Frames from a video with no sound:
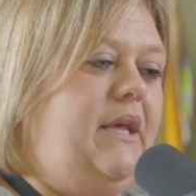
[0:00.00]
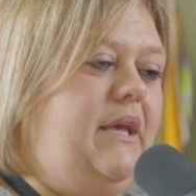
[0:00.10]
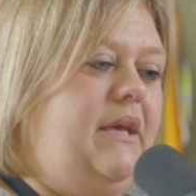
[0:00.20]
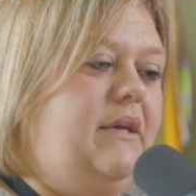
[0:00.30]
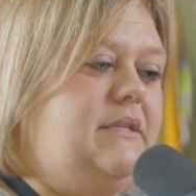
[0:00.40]

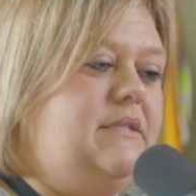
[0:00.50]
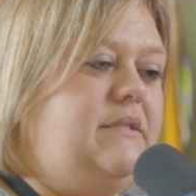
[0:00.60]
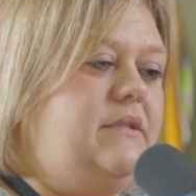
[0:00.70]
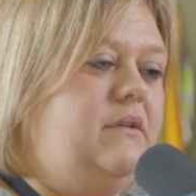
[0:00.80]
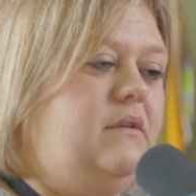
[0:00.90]
And
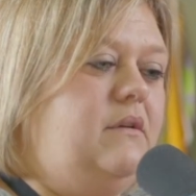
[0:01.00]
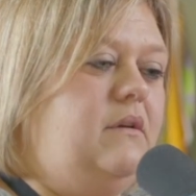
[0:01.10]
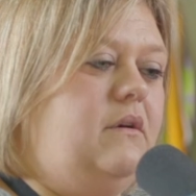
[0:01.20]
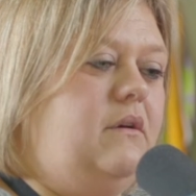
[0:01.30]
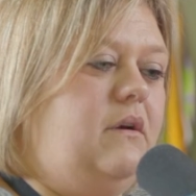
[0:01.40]

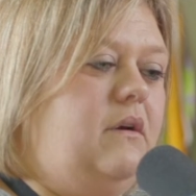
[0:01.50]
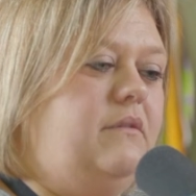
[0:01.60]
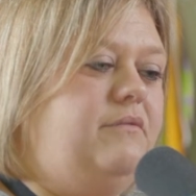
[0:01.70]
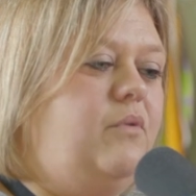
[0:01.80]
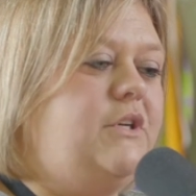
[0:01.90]

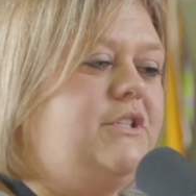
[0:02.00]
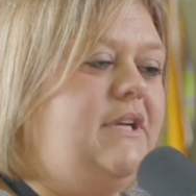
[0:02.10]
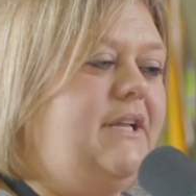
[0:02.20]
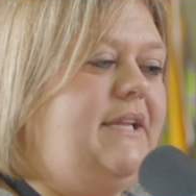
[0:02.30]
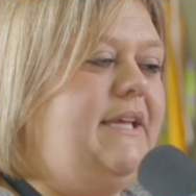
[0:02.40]

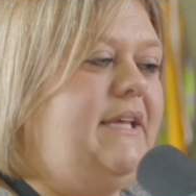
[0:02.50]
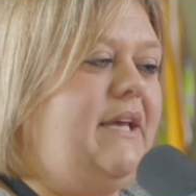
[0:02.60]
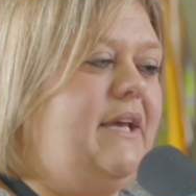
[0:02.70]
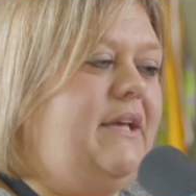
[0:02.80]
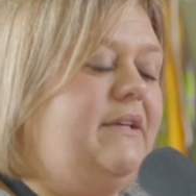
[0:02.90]
unfortunately,
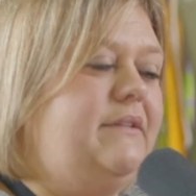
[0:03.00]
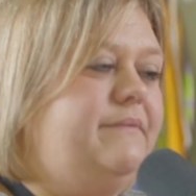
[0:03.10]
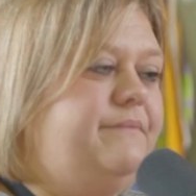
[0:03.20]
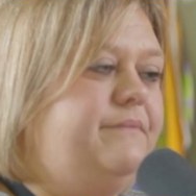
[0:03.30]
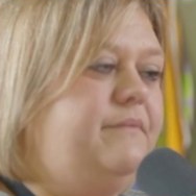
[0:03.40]

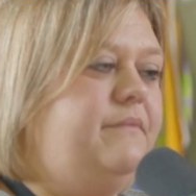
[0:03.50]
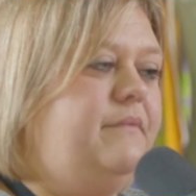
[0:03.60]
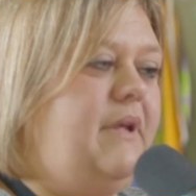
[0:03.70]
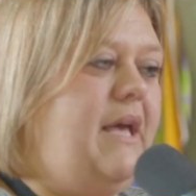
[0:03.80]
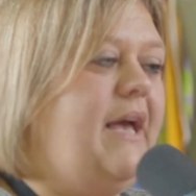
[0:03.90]

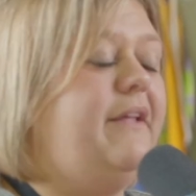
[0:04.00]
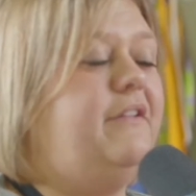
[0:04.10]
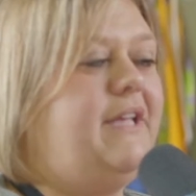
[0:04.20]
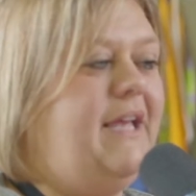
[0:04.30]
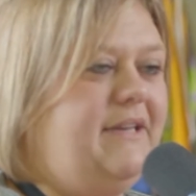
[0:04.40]
I
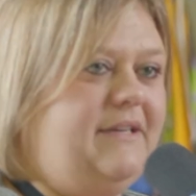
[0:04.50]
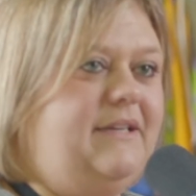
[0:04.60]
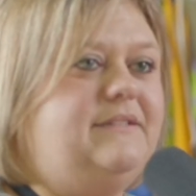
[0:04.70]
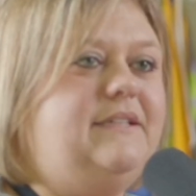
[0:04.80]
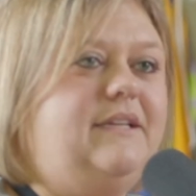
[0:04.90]
look at it
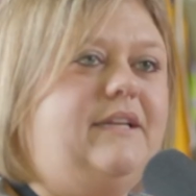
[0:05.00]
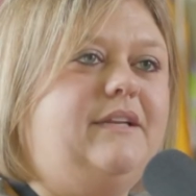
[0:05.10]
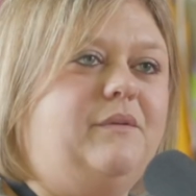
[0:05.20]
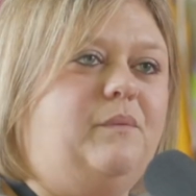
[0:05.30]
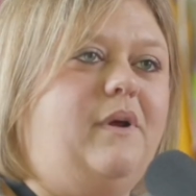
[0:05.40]
as he
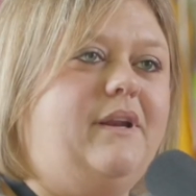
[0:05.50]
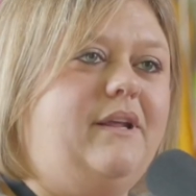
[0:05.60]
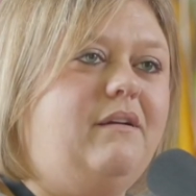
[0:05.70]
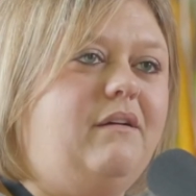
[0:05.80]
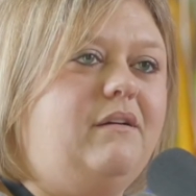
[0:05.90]
didn't want
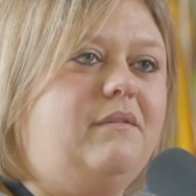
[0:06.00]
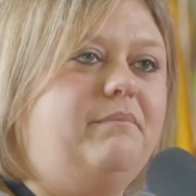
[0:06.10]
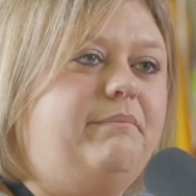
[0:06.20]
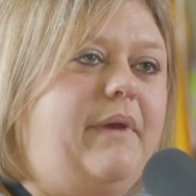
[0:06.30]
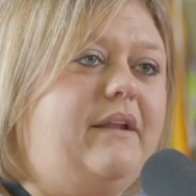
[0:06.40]
it
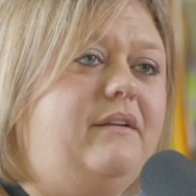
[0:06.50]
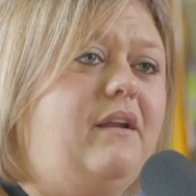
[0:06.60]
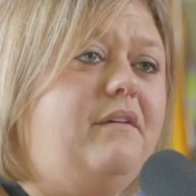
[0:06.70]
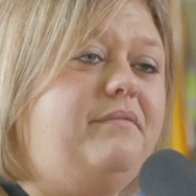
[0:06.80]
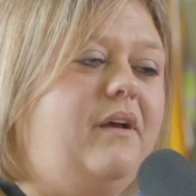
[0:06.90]
bad
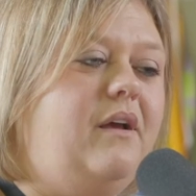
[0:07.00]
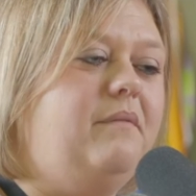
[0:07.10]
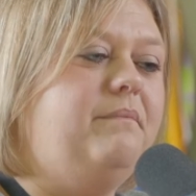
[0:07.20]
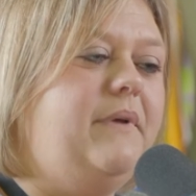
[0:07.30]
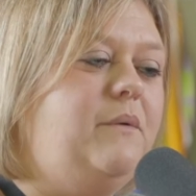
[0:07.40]
enough.
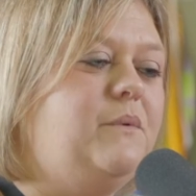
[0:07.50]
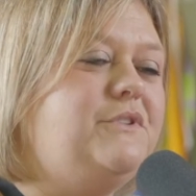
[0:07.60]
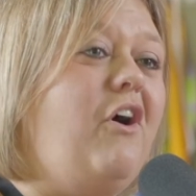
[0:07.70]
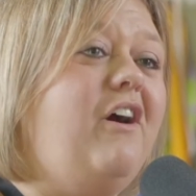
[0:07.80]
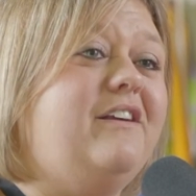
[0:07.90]
But it was
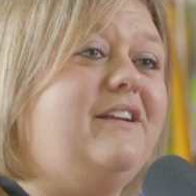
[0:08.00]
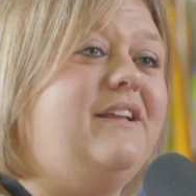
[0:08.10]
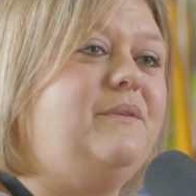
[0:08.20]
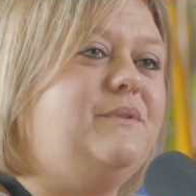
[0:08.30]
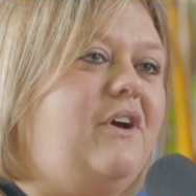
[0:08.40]
hard.
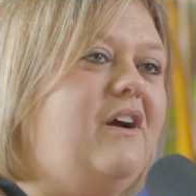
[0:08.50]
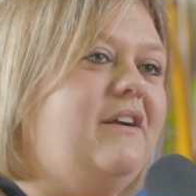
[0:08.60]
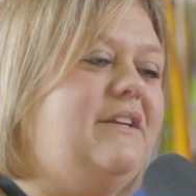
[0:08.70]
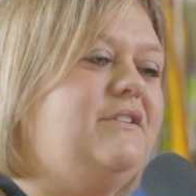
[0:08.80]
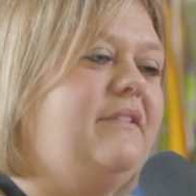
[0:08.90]

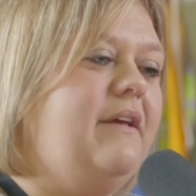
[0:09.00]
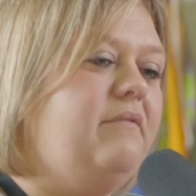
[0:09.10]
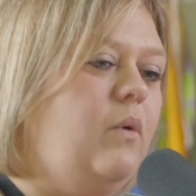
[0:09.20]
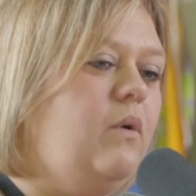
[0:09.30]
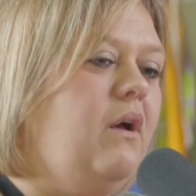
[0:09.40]
I took
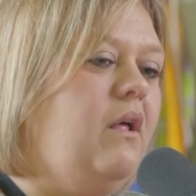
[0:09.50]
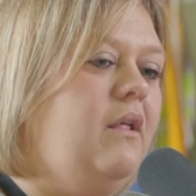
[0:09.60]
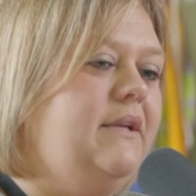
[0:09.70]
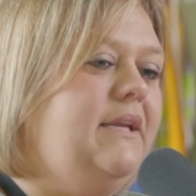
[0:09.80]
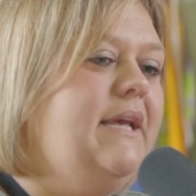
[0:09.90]
that phone call
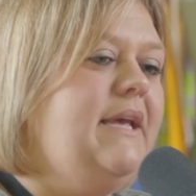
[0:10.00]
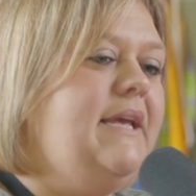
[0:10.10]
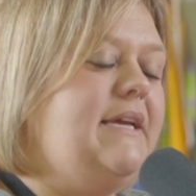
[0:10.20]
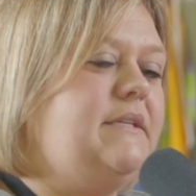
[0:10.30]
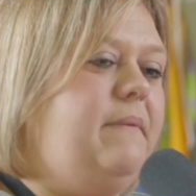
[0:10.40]
and
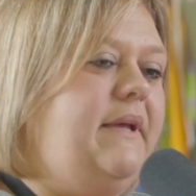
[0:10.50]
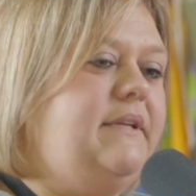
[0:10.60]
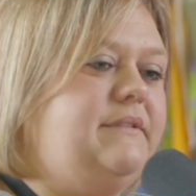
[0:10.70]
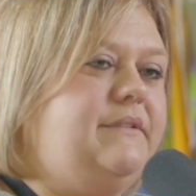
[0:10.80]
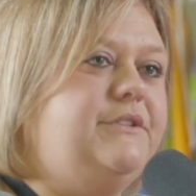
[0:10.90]
he
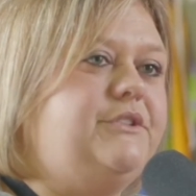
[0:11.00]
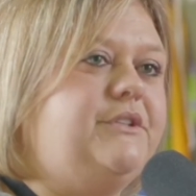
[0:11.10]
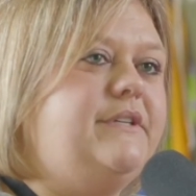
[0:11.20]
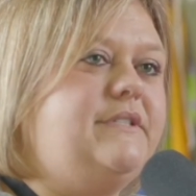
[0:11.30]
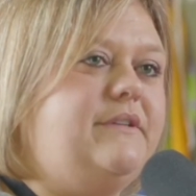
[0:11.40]
explained his
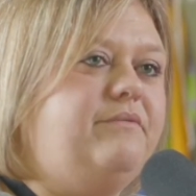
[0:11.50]
insurance